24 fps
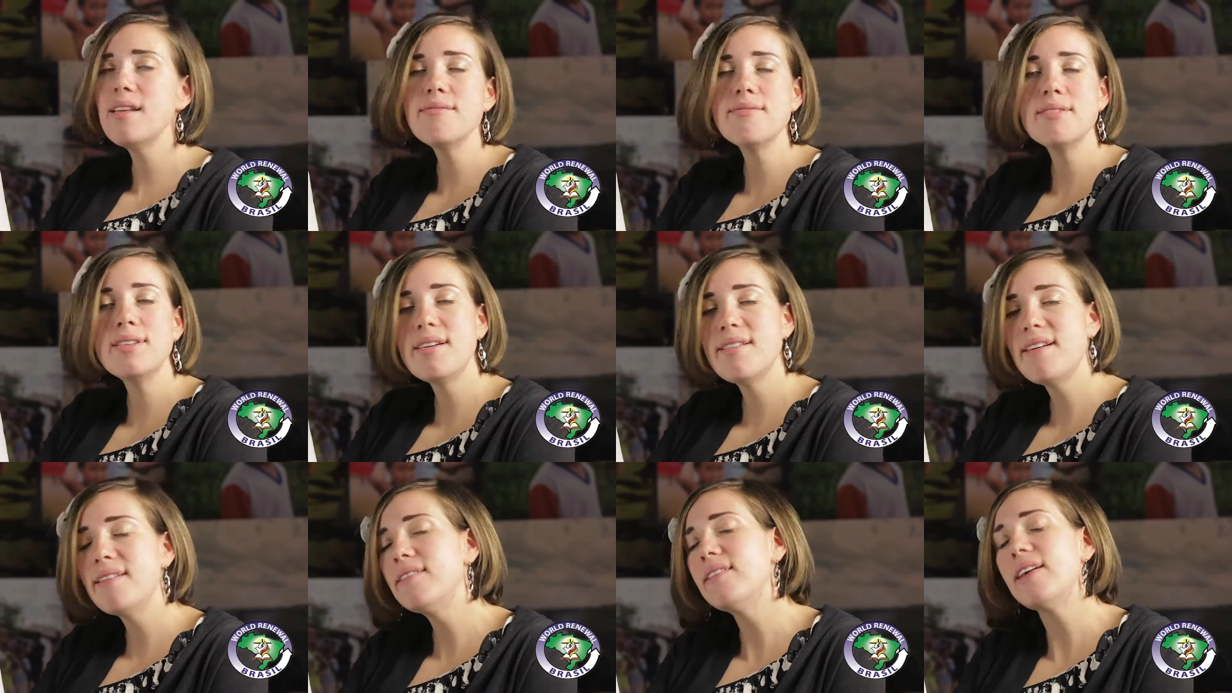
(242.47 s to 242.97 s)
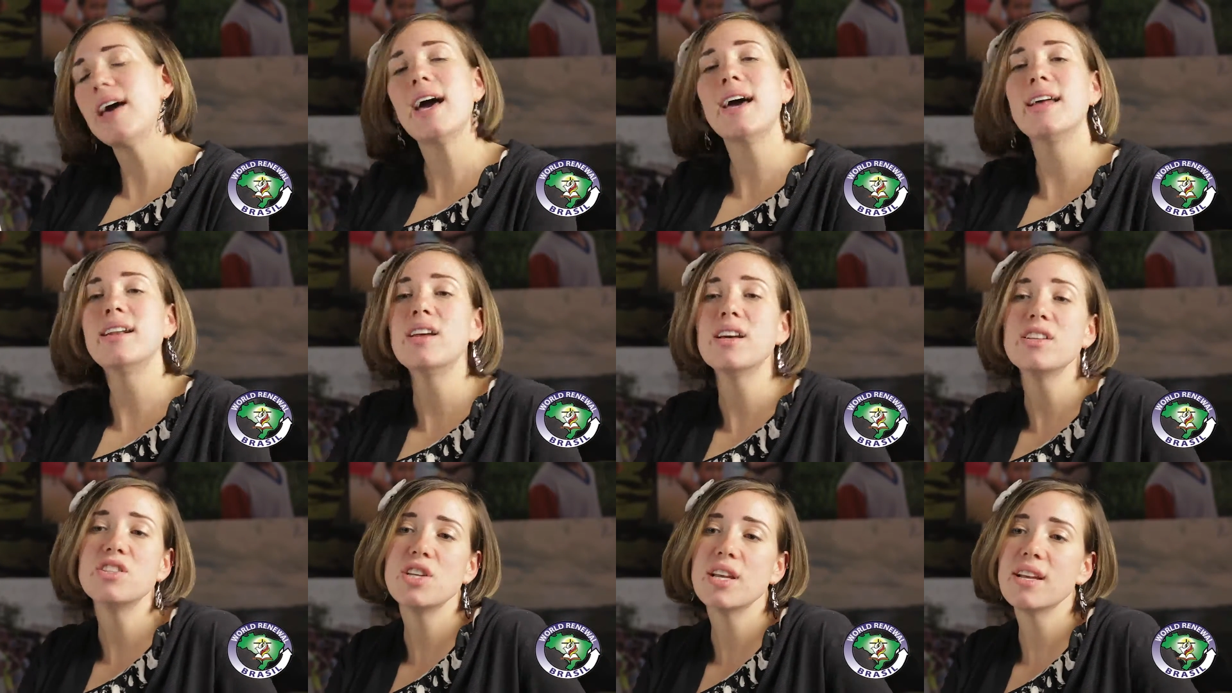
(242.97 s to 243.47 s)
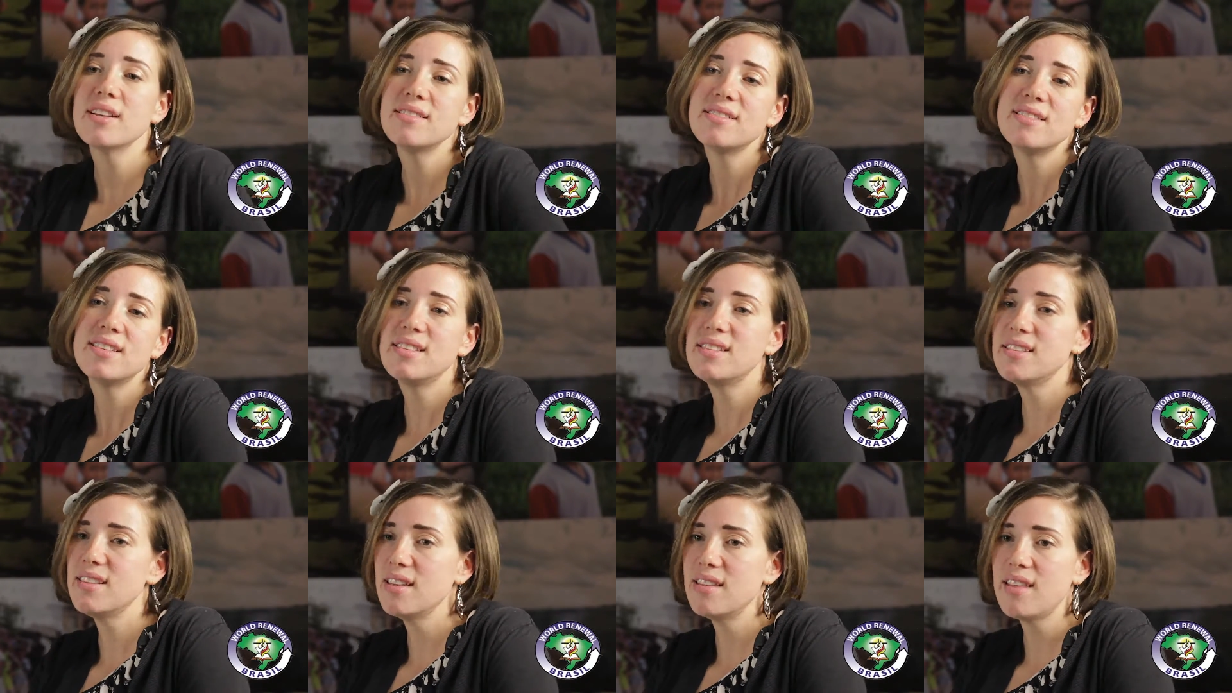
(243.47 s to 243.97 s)
even have had a chance
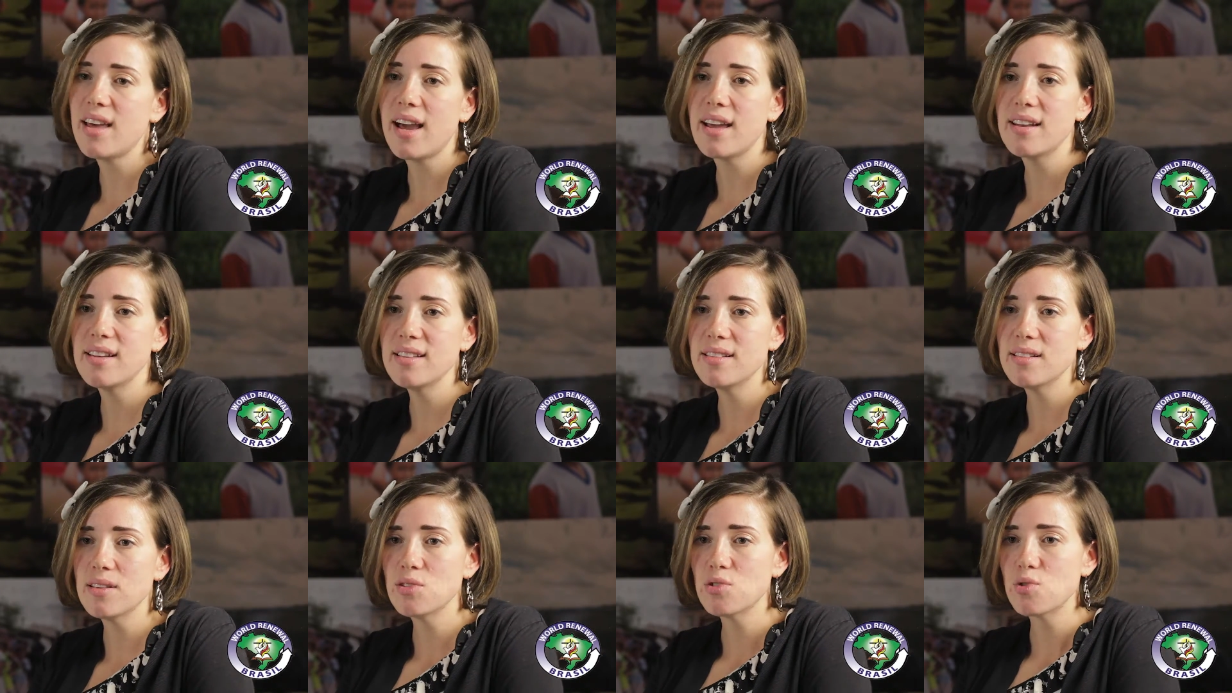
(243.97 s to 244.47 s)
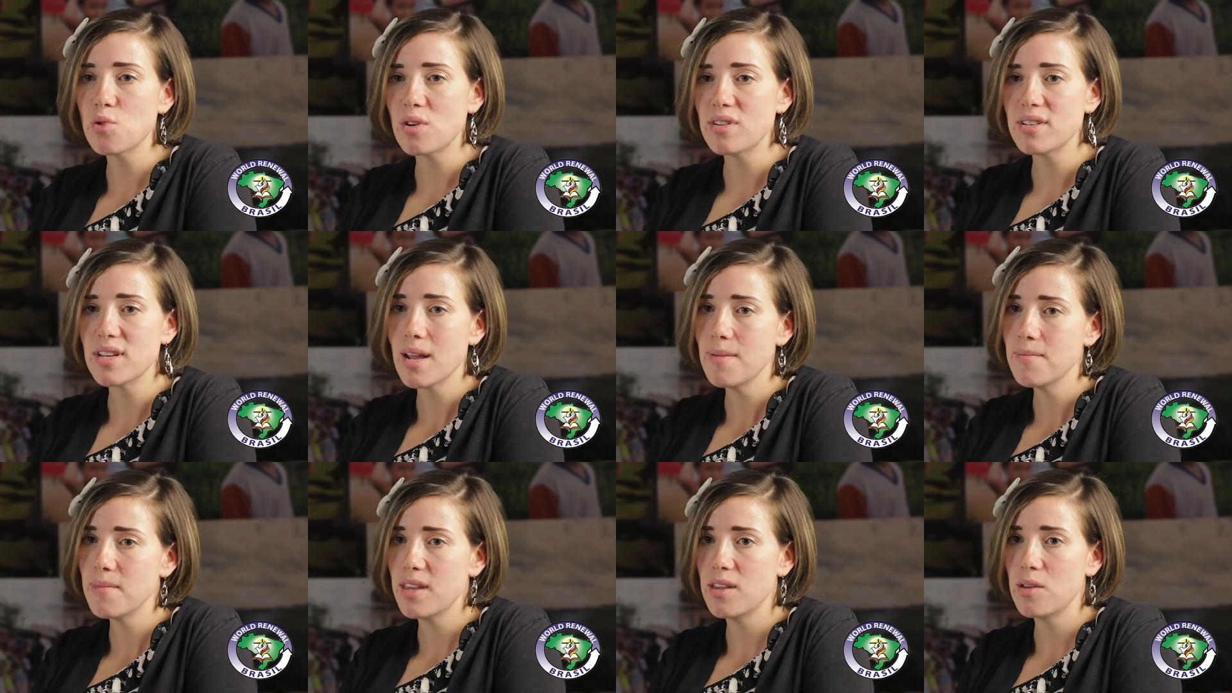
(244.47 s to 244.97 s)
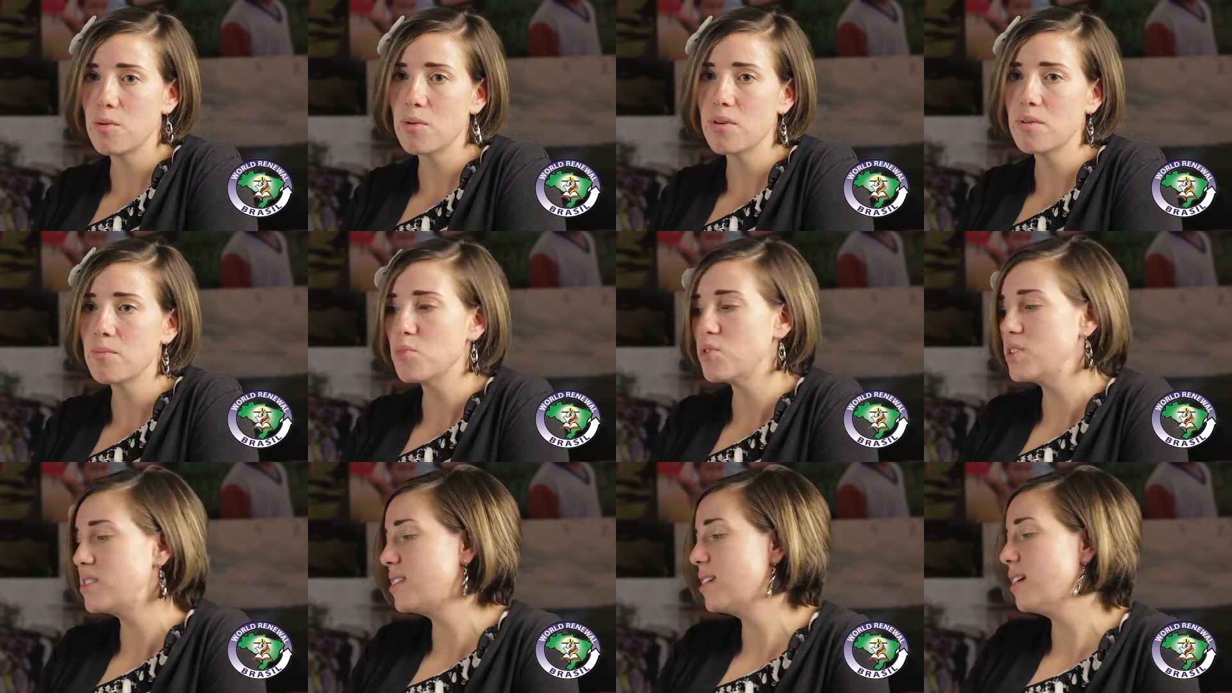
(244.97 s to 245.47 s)
to see that in the short time that you were
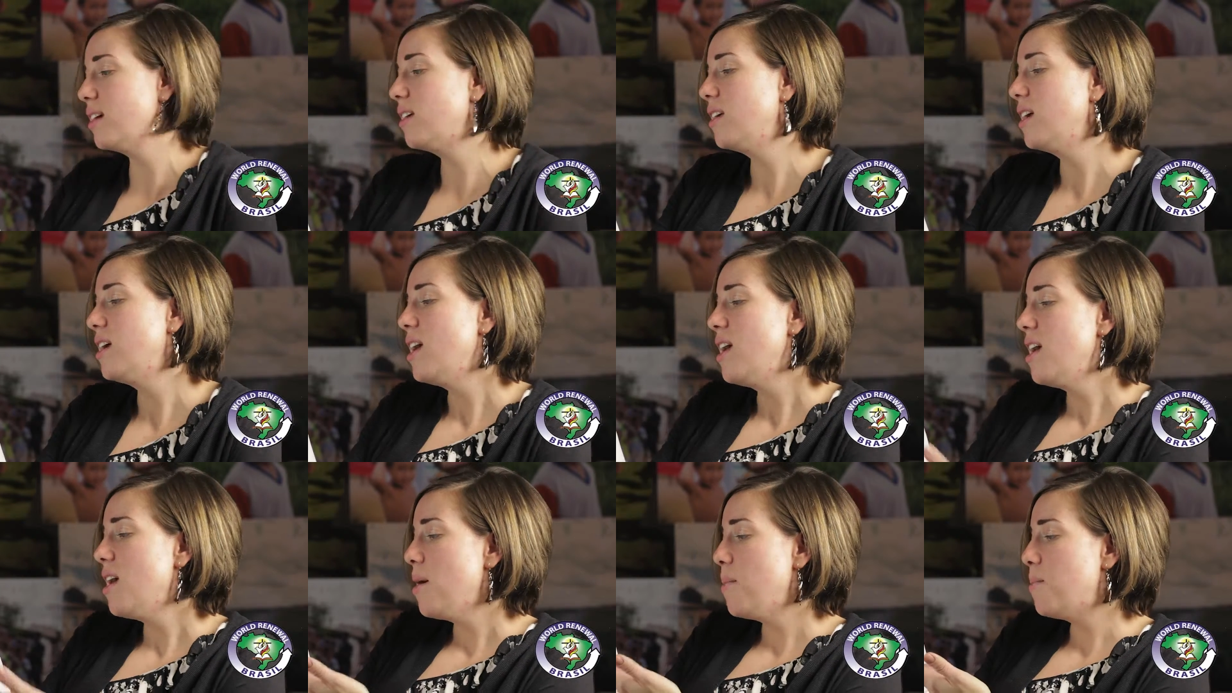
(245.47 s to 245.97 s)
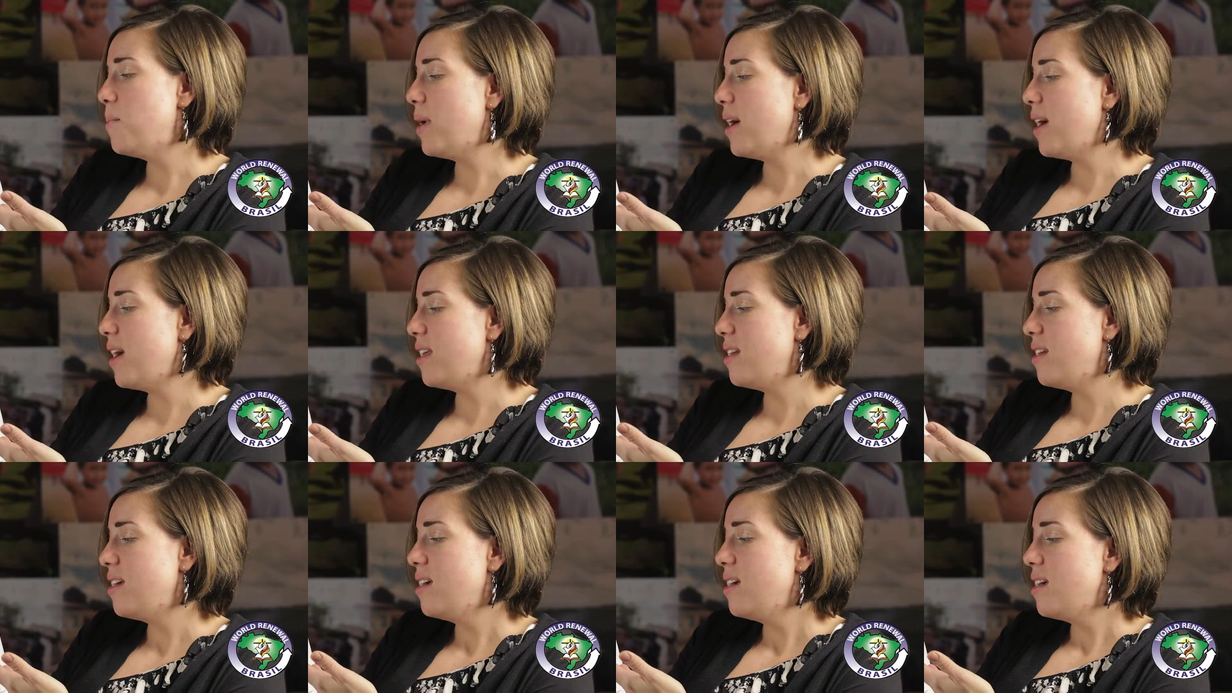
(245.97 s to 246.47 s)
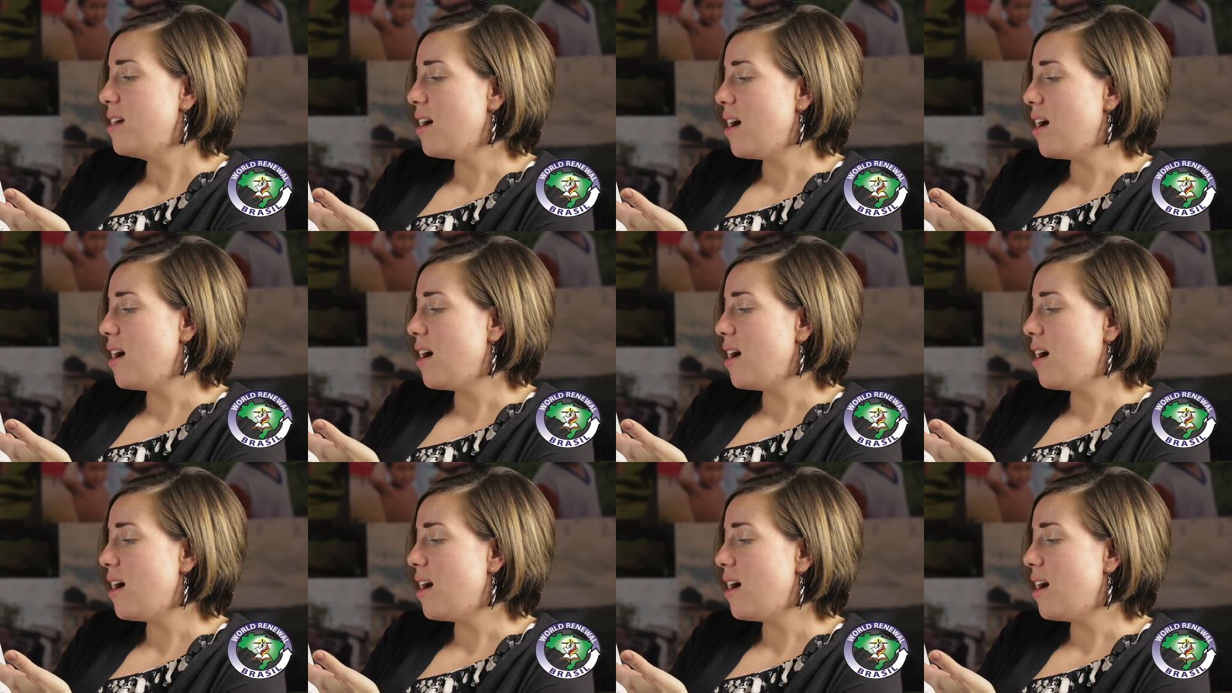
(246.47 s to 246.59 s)
in Brazil. But